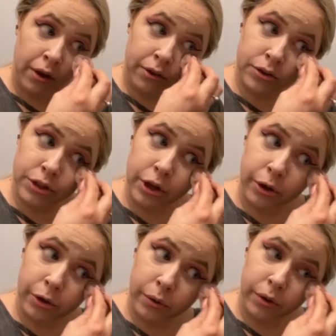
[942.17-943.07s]

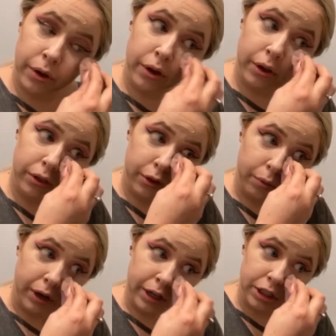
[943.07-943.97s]
so the
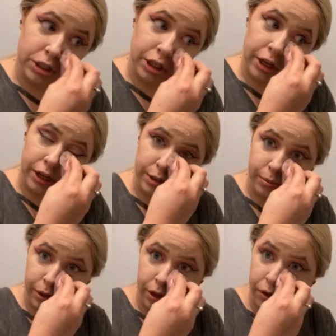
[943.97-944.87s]
rocking chair has
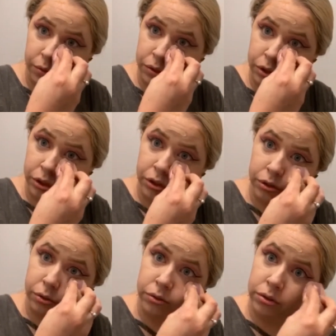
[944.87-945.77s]
been known
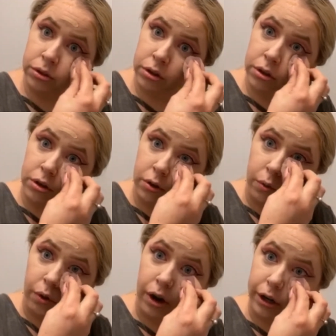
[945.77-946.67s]
to
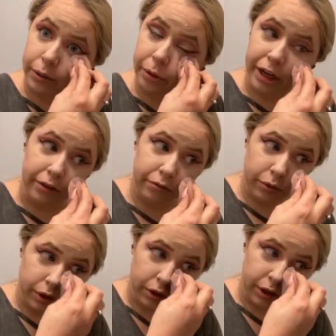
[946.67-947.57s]
rock back and
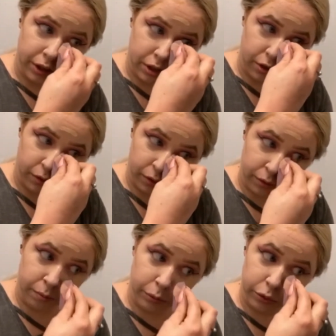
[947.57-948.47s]
forth on its
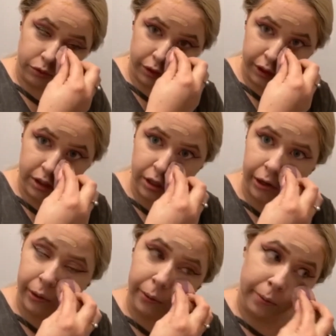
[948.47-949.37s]
own, move on its
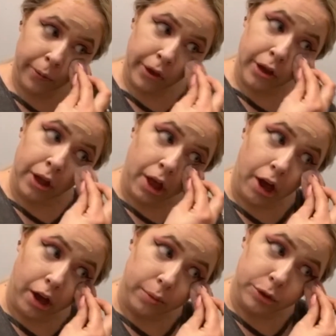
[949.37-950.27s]
own.
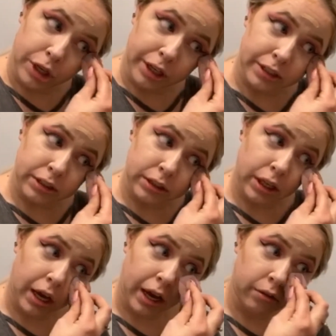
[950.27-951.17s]
Objects
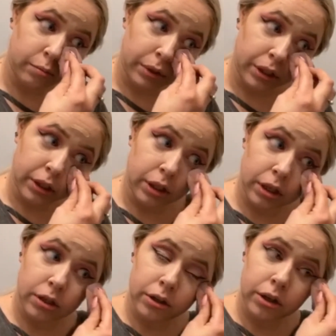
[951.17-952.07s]
have
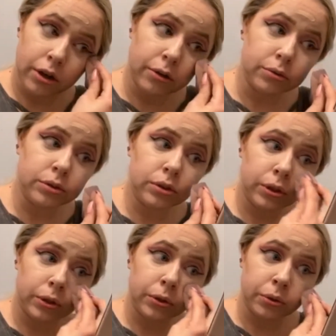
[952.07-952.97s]
been known
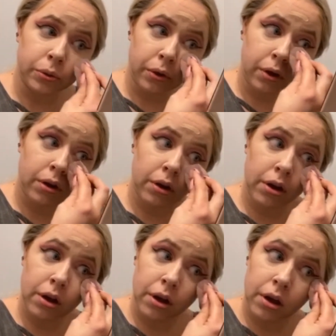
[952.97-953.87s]
to
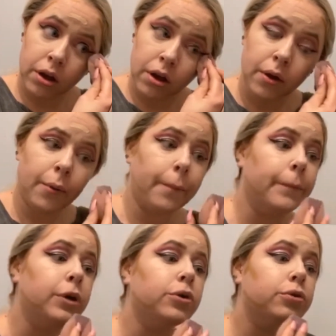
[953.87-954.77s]

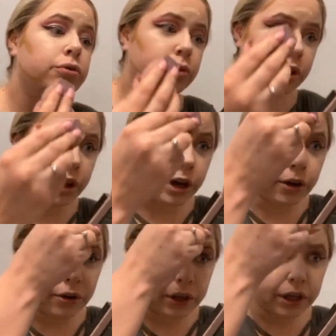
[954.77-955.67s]
move
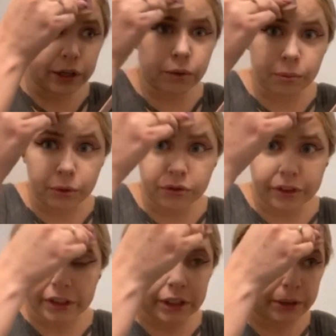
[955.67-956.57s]
without anyone
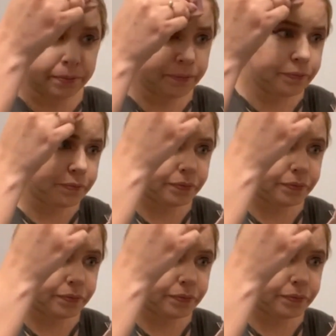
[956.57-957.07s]
moving them.